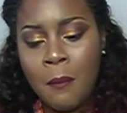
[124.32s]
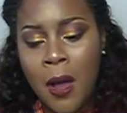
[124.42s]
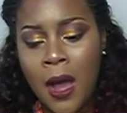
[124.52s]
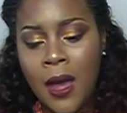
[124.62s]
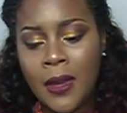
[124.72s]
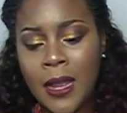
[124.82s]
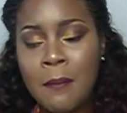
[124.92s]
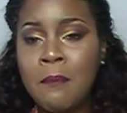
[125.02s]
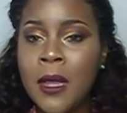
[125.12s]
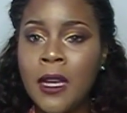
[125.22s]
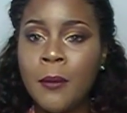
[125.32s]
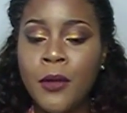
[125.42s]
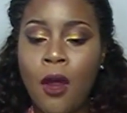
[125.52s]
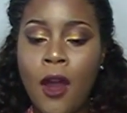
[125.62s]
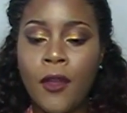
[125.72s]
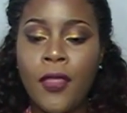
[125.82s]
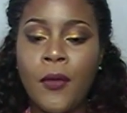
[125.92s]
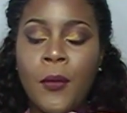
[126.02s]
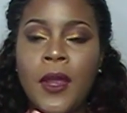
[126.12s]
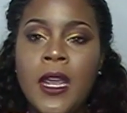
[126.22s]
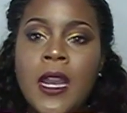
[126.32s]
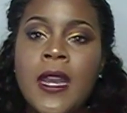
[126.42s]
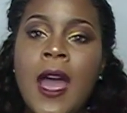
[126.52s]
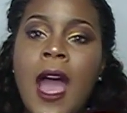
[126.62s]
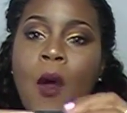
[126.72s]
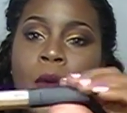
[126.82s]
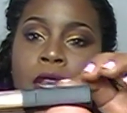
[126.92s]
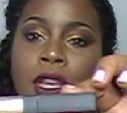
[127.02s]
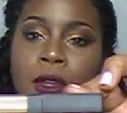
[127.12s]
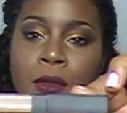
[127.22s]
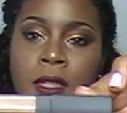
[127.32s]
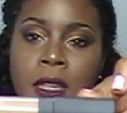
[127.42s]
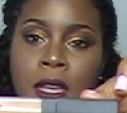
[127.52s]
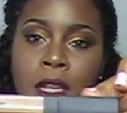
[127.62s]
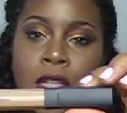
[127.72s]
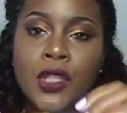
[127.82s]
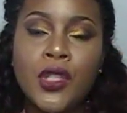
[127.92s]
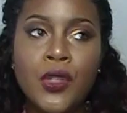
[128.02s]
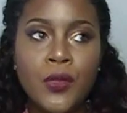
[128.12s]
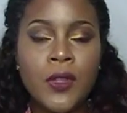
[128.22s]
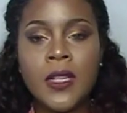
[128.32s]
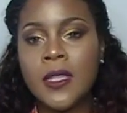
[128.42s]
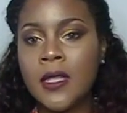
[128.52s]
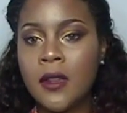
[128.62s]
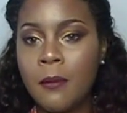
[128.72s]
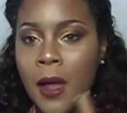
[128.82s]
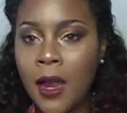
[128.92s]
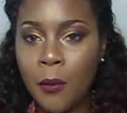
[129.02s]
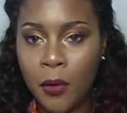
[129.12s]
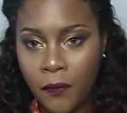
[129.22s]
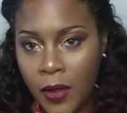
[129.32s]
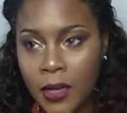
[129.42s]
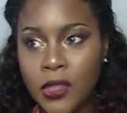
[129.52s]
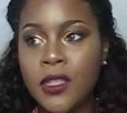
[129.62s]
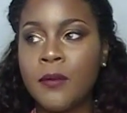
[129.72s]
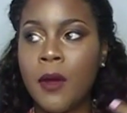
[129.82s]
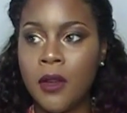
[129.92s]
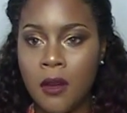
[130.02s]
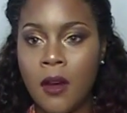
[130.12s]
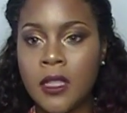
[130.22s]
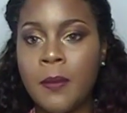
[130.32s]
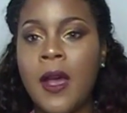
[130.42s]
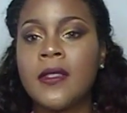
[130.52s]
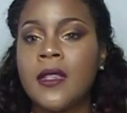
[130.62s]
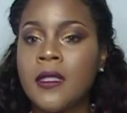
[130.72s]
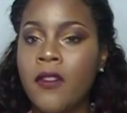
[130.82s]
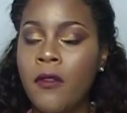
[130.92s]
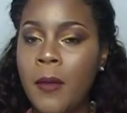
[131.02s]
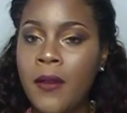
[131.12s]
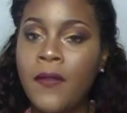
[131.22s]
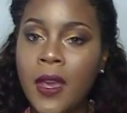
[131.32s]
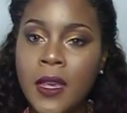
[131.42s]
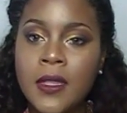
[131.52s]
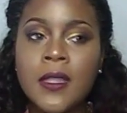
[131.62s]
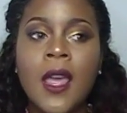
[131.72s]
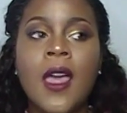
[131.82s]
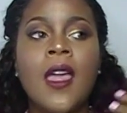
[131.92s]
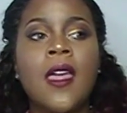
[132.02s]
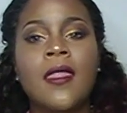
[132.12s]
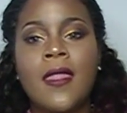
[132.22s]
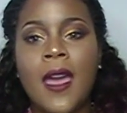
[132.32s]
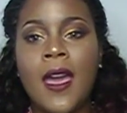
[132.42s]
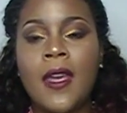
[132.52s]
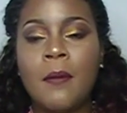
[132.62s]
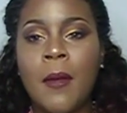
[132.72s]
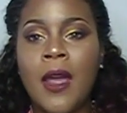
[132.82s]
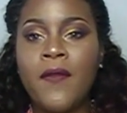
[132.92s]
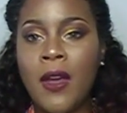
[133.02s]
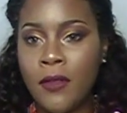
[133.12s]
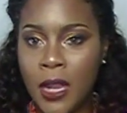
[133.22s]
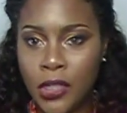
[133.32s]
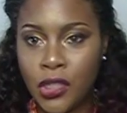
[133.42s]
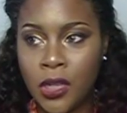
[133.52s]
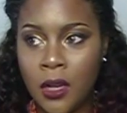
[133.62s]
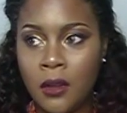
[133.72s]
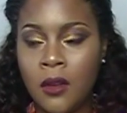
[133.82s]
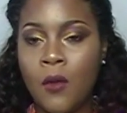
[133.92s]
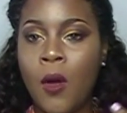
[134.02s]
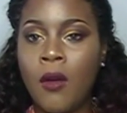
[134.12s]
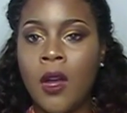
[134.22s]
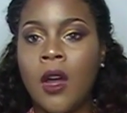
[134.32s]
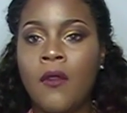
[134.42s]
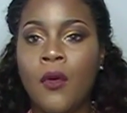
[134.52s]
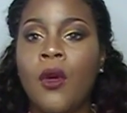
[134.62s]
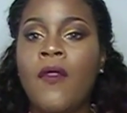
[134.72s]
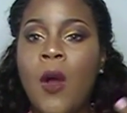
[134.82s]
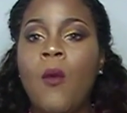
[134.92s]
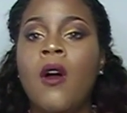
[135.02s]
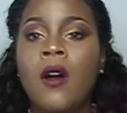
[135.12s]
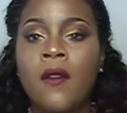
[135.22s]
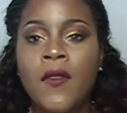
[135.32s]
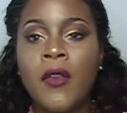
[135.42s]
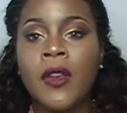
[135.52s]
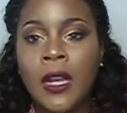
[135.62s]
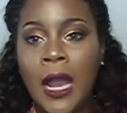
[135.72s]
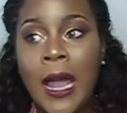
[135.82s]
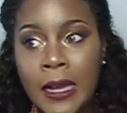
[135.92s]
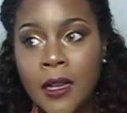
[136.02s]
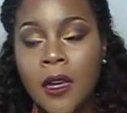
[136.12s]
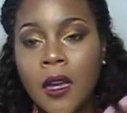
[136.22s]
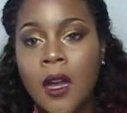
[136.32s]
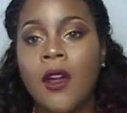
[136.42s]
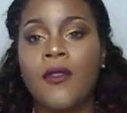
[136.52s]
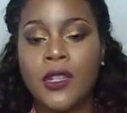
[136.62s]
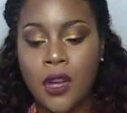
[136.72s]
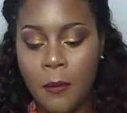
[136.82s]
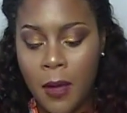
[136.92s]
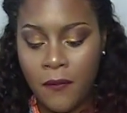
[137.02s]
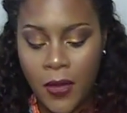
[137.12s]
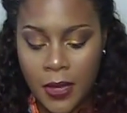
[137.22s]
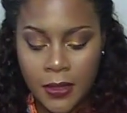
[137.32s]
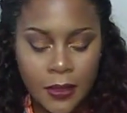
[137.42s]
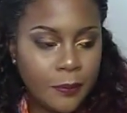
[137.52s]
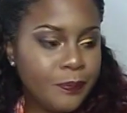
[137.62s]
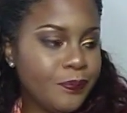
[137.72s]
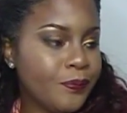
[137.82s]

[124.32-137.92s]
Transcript: a mod in medium dark 3. Now I will use this to conceal my imperfections, my dark spots that's over my face that my foundation won't cover, or if I want a very light coverage on my face.